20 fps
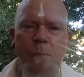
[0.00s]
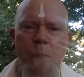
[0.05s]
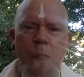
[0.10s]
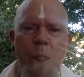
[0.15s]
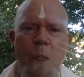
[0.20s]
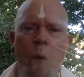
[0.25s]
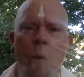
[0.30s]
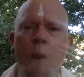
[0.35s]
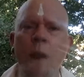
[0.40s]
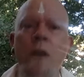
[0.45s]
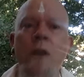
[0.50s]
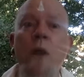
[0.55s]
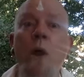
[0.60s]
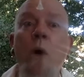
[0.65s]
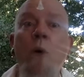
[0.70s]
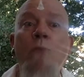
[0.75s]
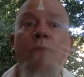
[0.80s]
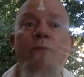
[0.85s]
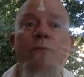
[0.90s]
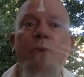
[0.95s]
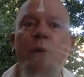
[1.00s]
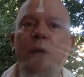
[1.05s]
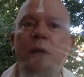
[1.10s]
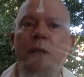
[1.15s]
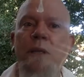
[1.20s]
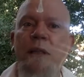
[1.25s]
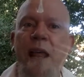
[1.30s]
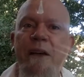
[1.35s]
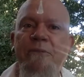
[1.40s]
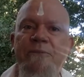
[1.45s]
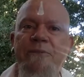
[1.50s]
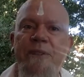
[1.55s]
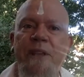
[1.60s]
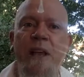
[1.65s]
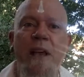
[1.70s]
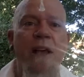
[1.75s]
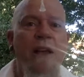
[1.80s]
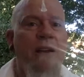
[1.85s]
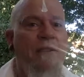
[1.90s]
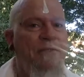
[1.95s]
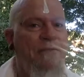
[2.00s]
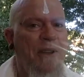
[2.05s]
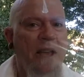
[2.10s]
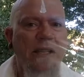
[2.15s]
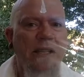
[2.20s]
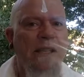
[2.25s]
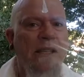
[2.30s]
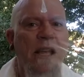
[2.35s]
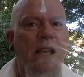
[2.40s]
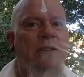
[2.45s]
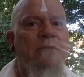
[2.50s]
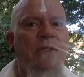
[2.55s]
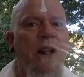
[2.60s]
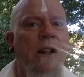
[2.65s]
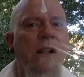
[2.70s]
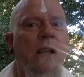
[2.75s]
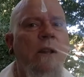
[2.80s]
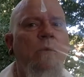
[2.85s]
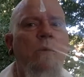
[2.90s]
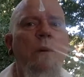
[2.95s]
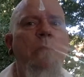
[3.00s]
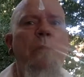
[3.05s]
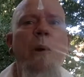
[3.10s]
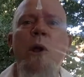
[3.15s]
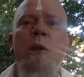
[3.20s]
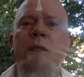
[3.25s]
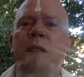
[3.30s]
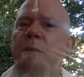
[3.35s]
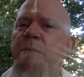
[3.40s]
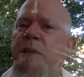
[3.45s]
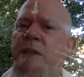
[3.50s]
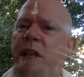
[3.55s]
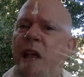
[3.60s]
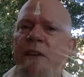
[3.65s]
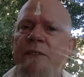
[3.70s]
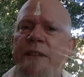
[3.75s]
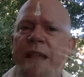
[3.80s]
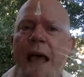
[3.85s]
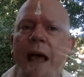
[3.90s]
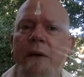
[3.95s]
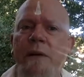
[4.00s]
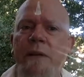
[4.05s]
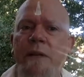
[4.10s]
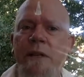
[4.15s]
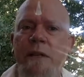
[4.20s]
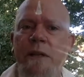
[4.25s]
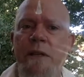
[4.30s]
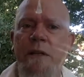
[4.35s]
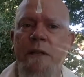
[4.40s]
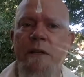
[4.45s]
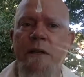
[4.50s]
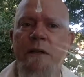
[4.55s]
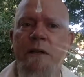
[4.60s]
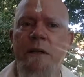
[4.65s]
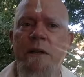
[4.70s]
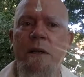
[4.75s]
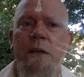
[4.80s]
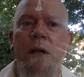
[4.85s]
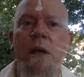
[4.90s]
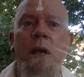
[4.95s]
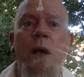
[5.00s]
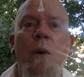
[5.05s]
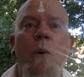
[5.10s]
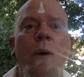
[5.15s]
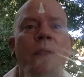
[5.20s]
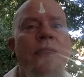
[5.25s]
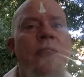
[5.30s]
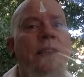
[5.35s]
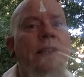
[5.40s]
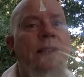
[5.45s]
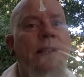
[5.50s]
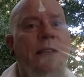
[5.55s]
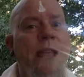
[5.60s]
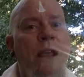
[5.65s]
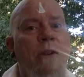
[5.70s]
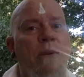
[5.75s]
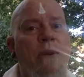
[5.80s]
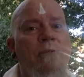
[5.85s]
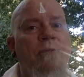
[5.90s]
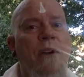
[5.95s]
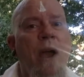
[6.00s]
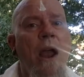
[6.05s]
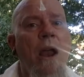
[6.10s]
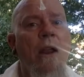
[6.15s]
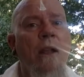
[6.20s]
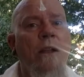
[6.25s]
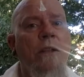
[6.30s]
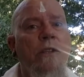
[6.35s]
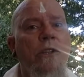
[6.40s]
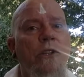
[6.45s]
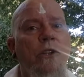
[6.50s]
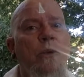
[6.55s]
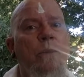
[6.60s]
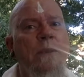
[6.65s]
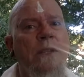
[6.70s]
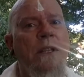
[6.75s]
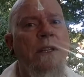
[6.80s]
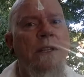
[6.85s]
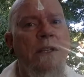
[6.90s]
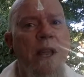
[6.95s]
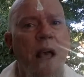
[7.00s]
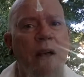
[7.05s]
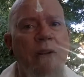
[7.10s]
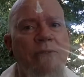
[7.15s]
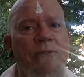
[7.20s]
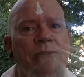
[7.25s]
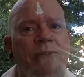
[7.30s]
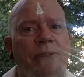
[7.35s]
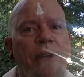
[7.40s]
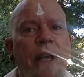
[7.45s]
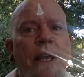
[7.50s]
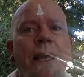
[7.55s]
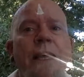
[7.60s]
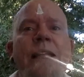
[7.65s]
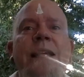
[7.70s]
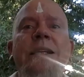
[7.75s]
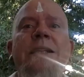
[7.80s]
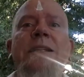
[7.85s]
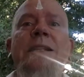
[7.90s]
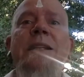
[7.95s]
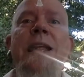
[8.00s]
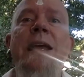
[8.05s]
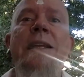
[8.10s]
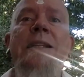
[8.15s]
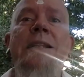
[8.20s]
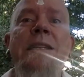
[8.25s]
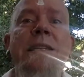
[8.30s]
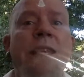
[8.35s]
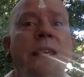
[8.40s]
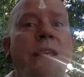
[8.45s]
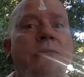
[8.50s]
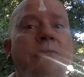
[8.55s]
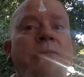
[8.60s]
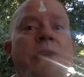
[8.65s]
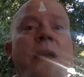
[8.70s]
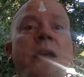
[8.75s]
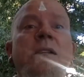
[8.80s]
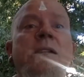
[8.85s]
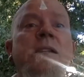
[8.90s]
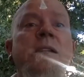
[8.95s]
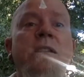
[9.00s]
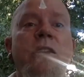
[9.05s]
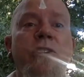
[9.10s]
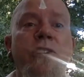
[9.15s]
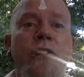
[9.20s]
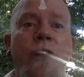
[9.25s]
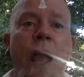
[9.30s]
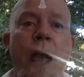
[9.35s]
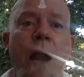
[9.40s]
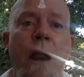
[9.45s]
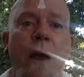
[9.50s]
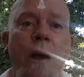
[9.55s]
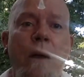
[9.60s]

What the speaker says: When no fuel is left, Vesta and Vulcan will burn themselves out. When the sacred fire consumes itself, its light seed fades into shadow.